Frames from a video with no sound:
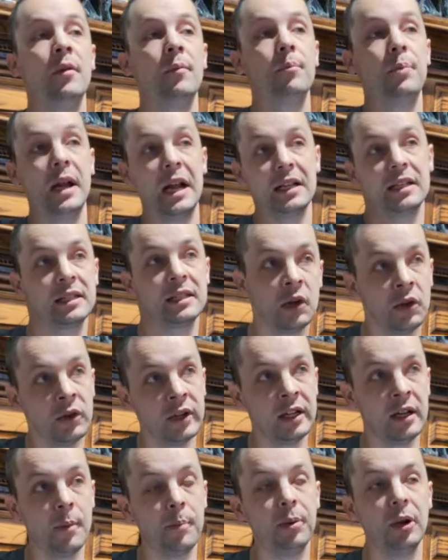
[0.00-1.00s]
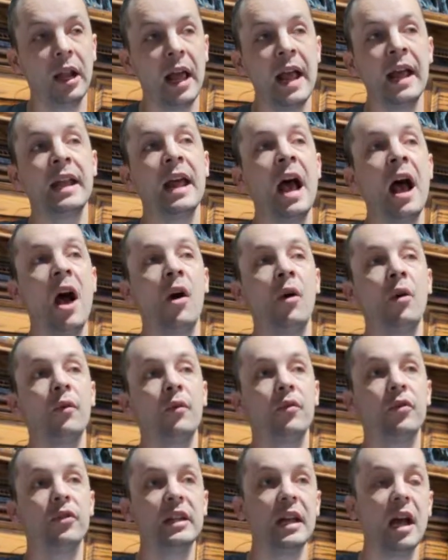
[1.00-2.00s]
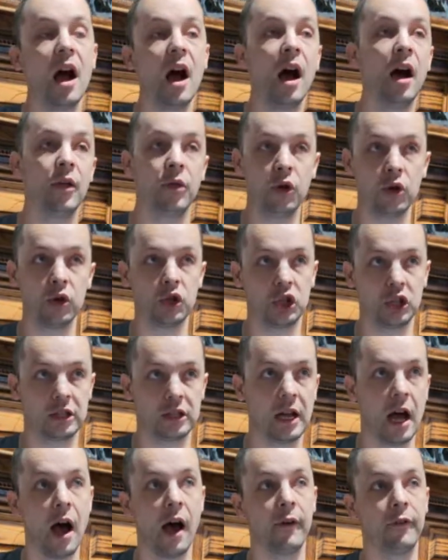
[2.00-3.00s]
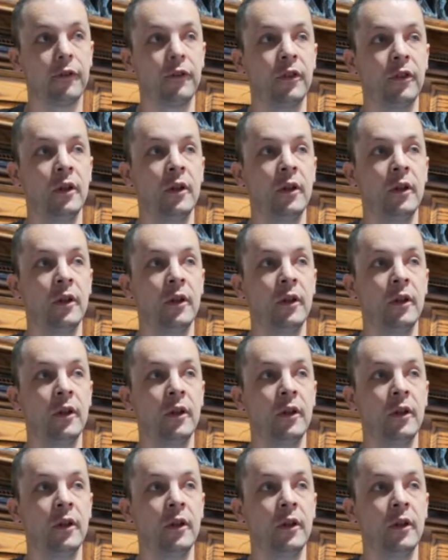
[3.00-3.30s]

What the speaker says: but I still need to plan out the other stuff